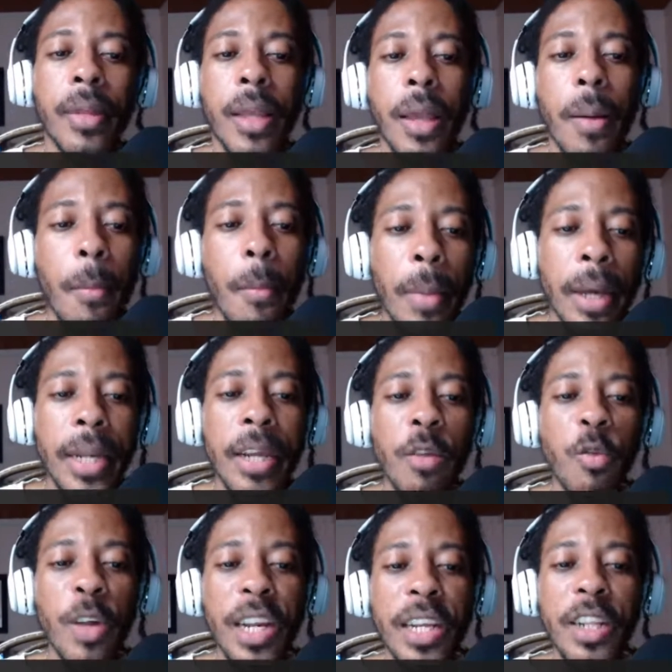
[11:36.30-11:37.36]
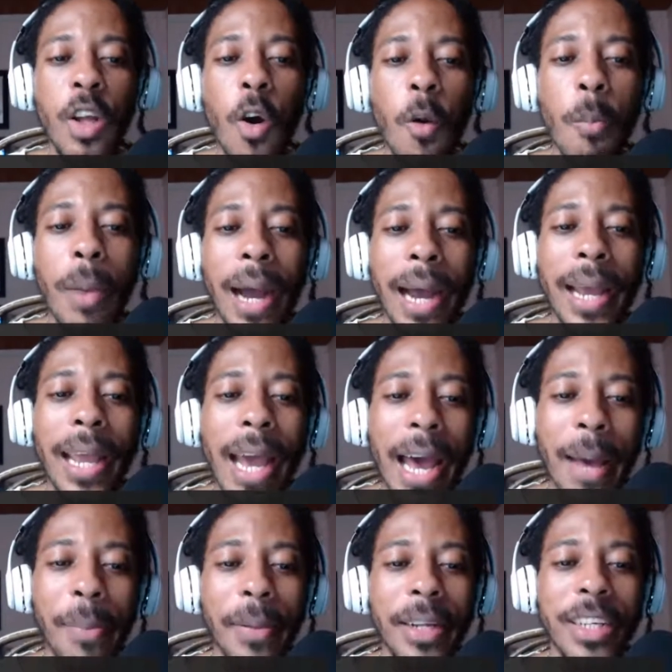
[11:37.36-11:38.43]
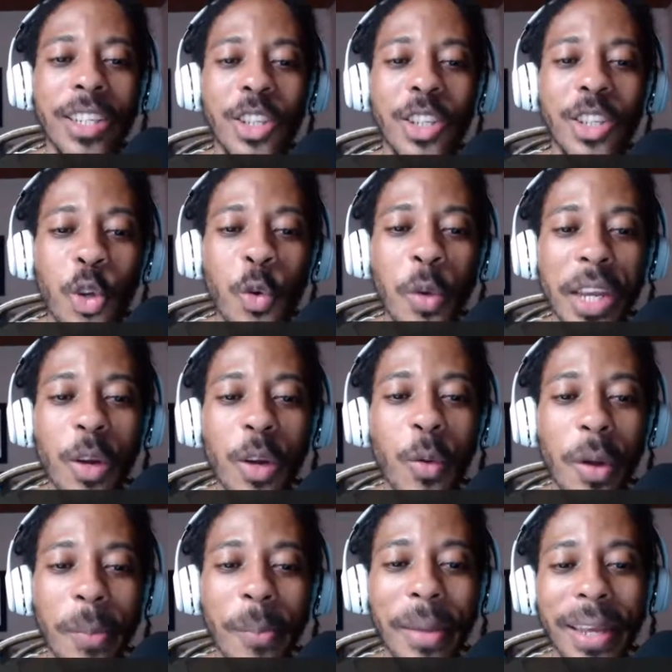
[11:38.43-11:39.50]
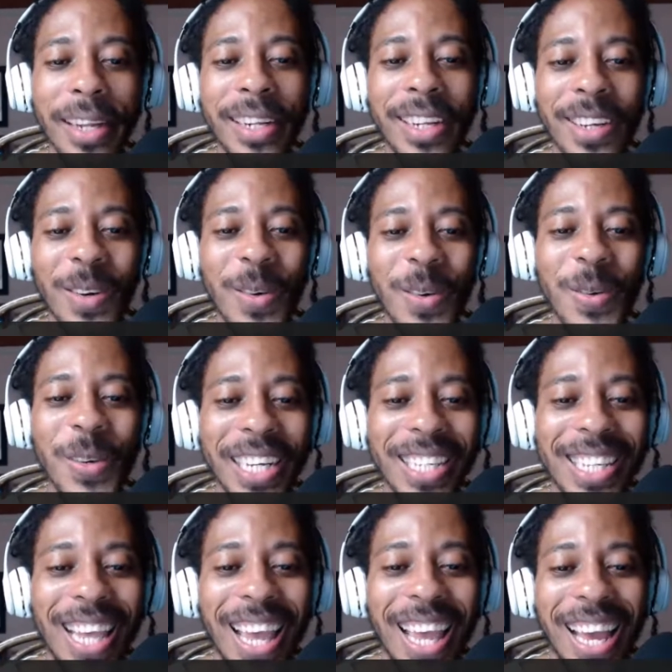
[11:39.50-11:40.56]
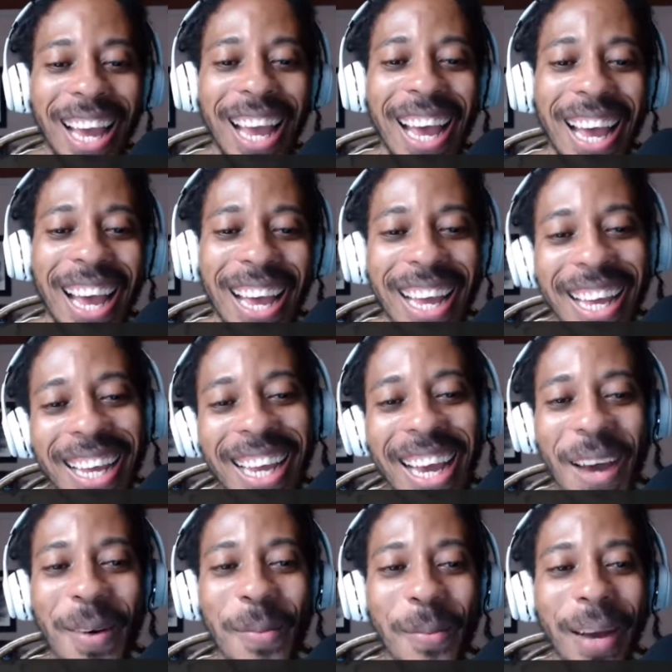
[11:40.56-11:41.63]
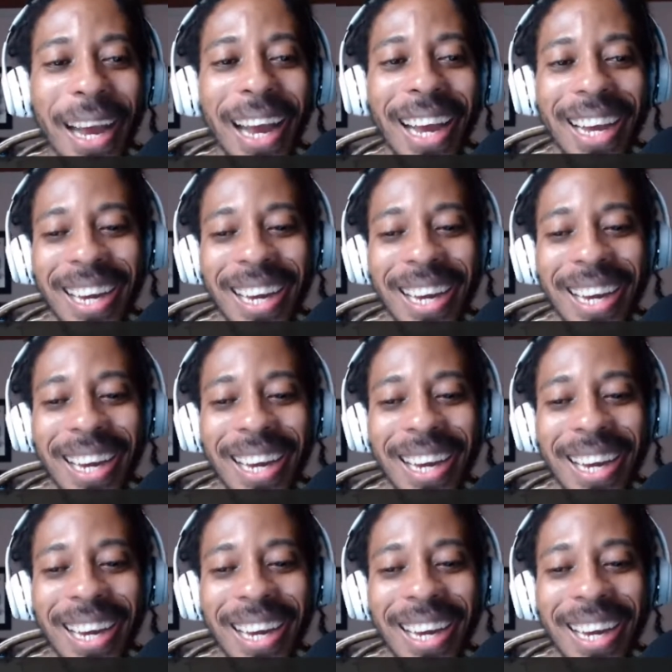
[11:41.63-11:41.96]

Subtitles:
Money really don't buy happiness. New equipment. Who this? I'm back.